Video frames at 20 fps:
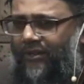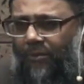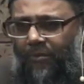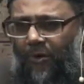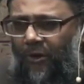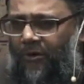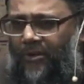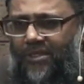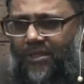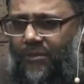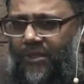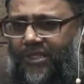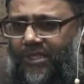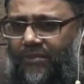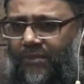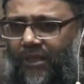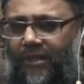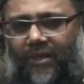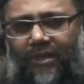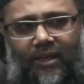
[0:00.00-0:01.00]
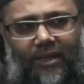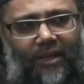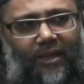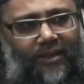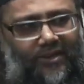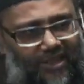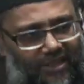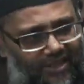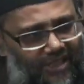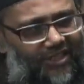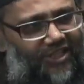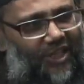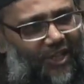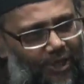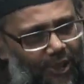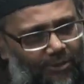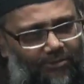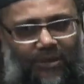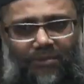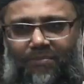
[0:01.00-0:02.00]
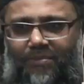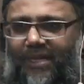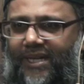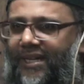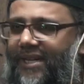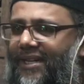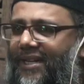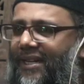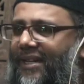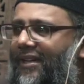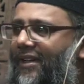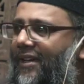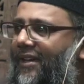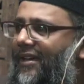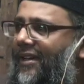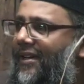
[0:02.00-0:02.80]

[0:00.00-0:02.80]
The poor is a Muslim. This is a human being.